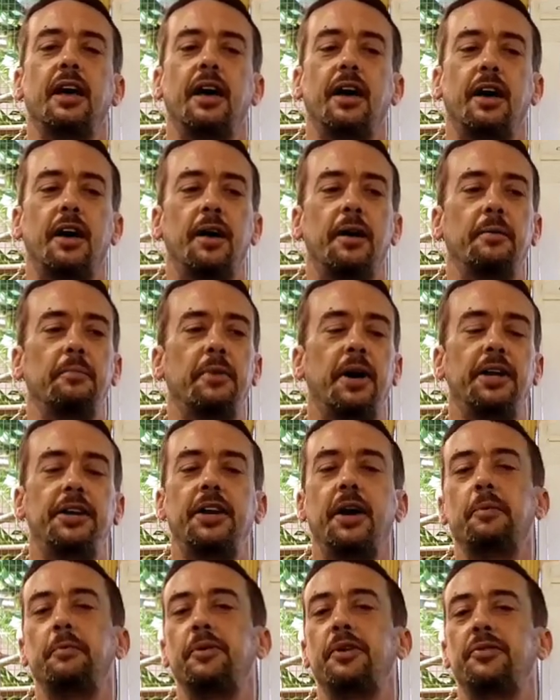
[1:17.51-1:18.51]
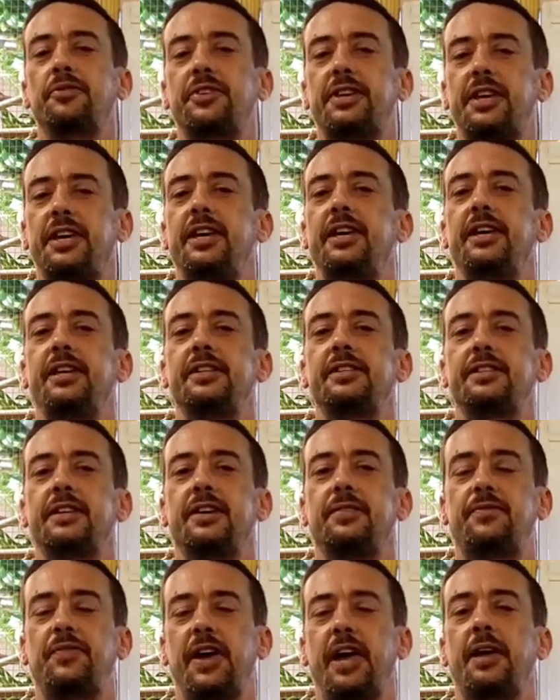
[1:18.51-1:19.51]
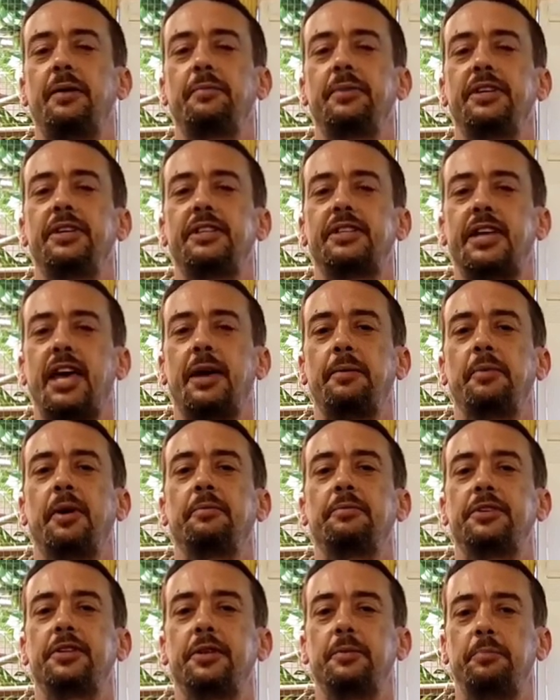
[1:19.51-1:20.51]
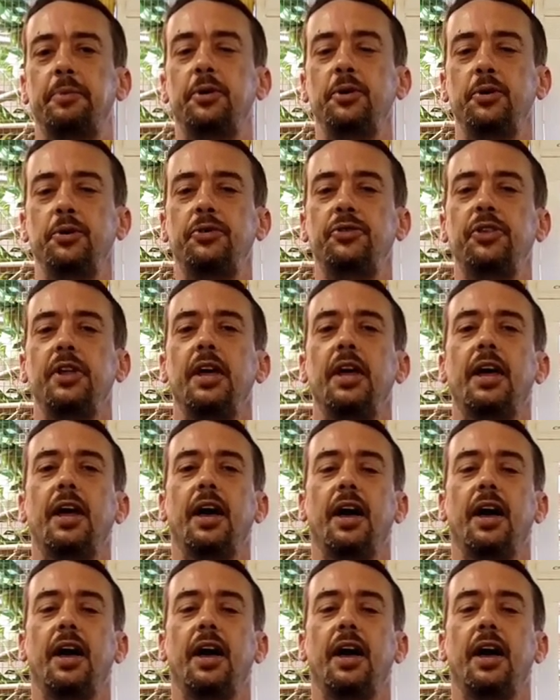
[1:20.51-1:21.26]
A number of kids and families came up to the booth,